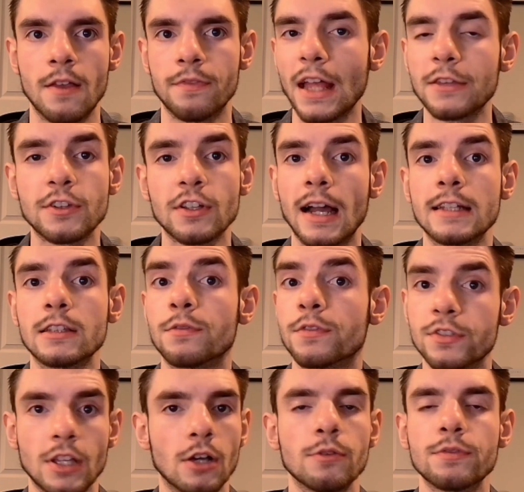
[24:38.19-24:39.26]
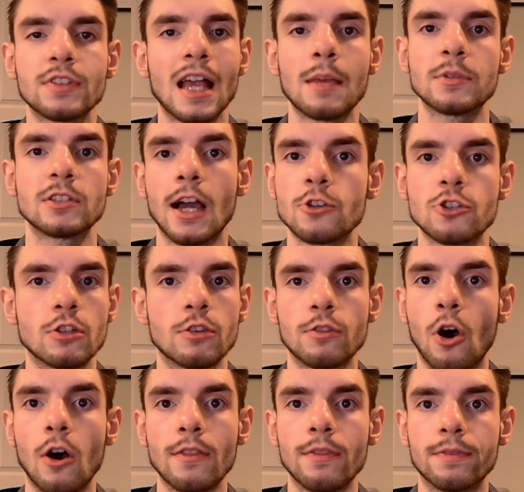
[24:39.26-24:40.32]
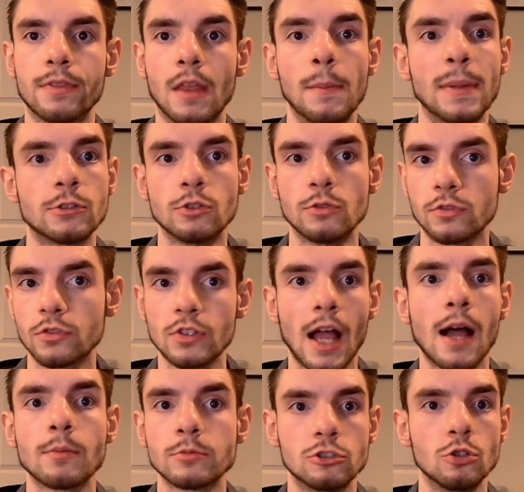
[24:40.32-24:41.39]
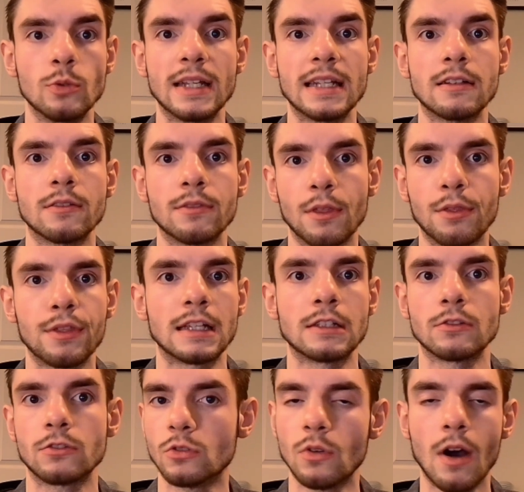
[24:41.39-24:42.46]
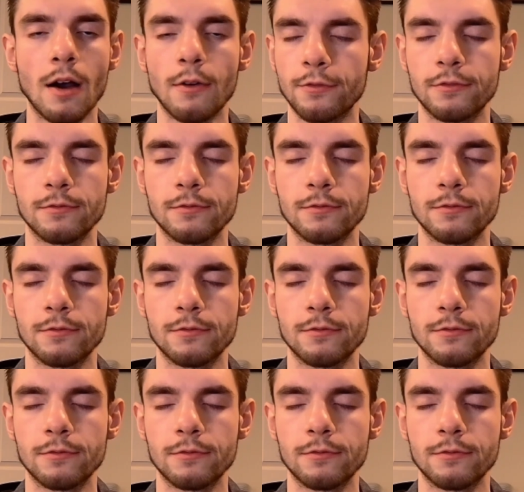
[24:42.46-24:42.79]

That's the kind of self-sabotaging thought that makes you stop doing the things you love.